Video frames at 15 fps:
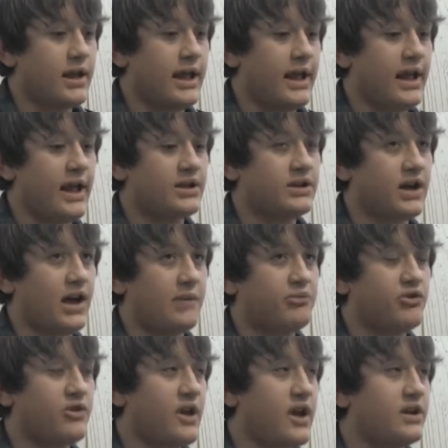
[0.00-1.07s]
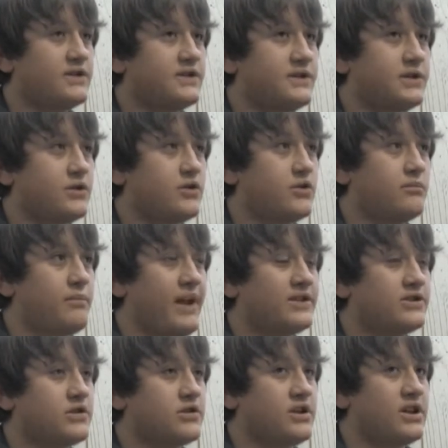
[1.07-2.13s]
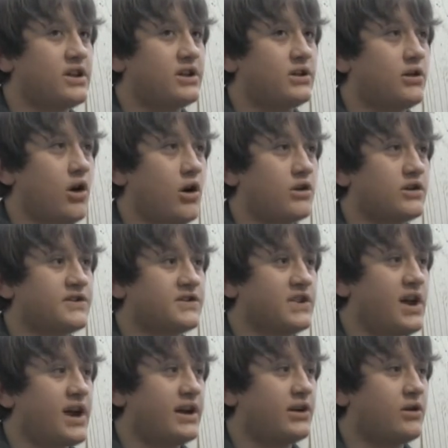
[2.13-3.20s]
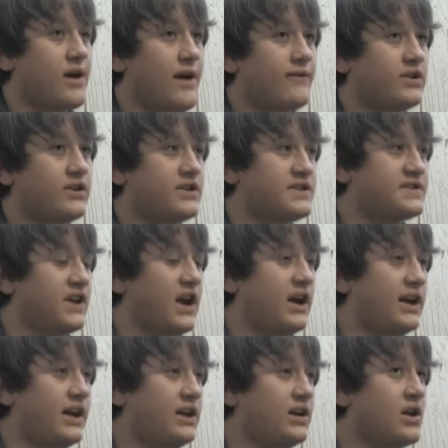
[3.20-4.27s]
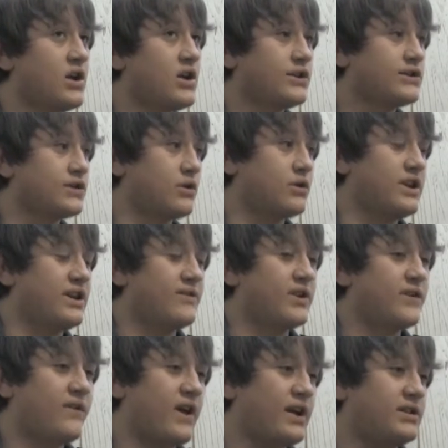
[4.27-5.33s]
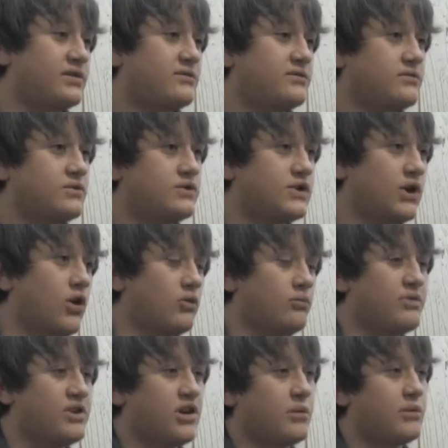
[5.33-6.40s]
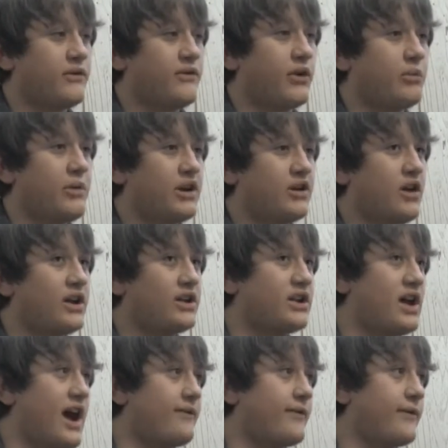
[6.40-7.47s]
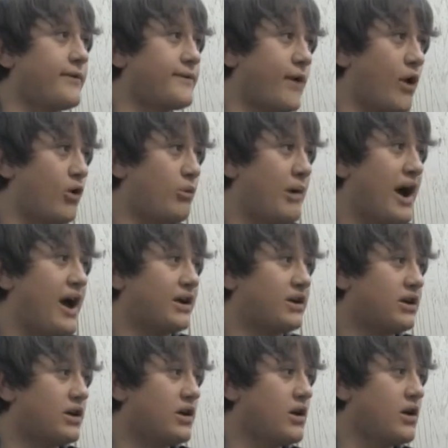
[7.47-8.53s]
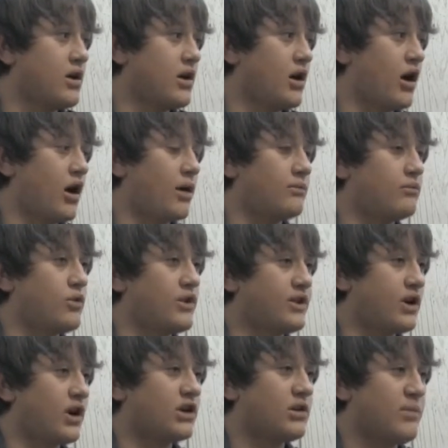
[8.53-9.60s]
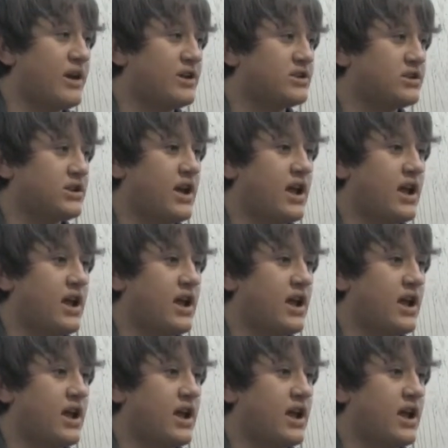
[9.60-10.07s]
and I plan to major in art design and graphic designing, so even if I don't become a filmmaker, I could have a fallback with an occupation,